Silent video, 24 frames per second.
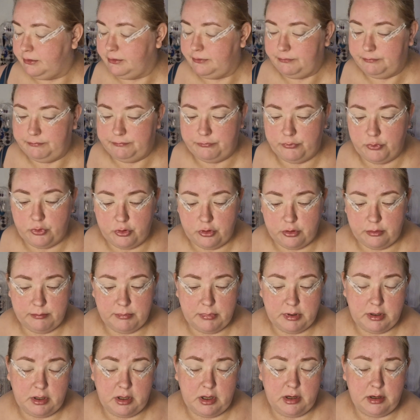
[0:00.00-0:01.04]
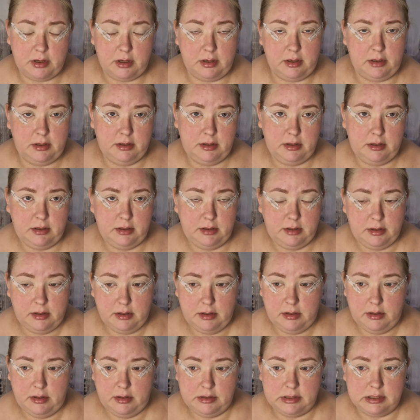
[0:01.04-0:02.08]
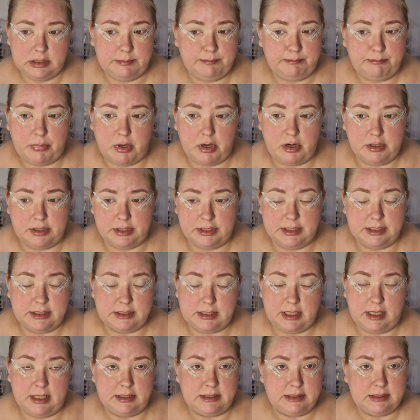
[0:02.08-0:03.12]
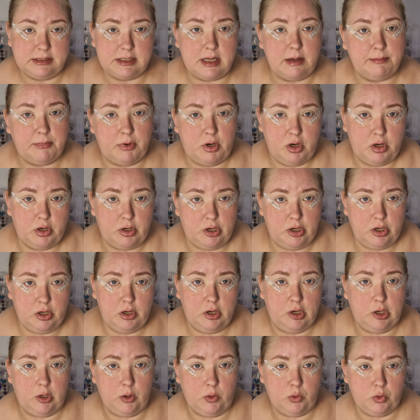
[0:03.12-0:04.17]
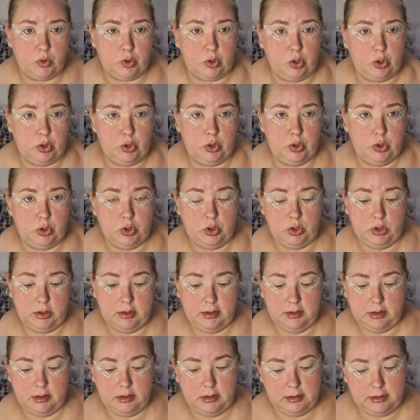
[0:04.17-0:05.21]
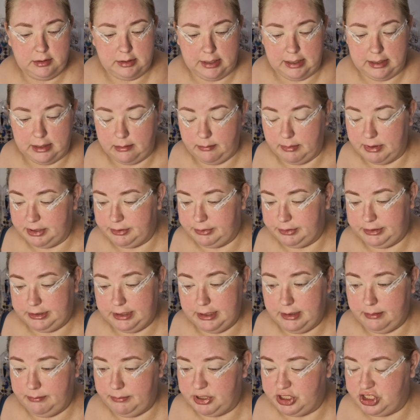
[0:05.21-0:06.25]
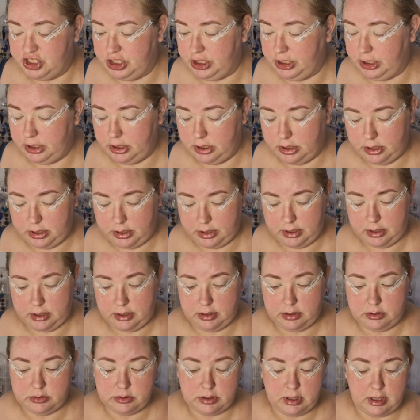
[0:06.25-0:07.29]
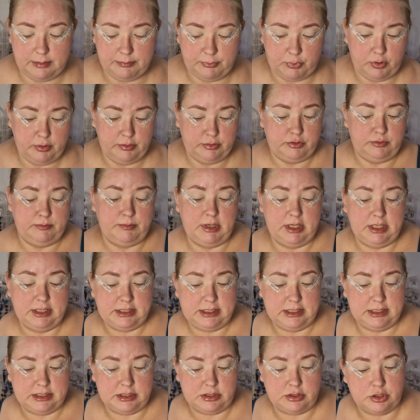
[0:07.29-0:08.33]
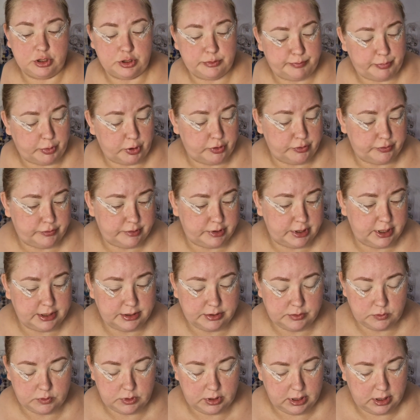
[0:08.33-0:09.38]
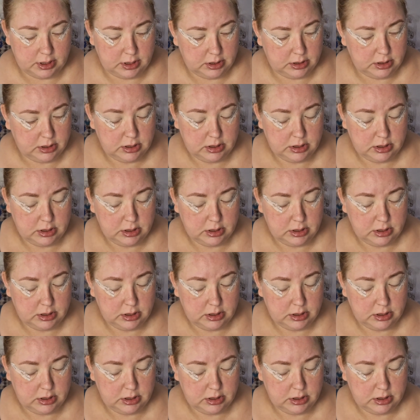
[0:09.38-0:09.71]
formal parties at summer look thingamajig. I'm going to my sister's birthday today,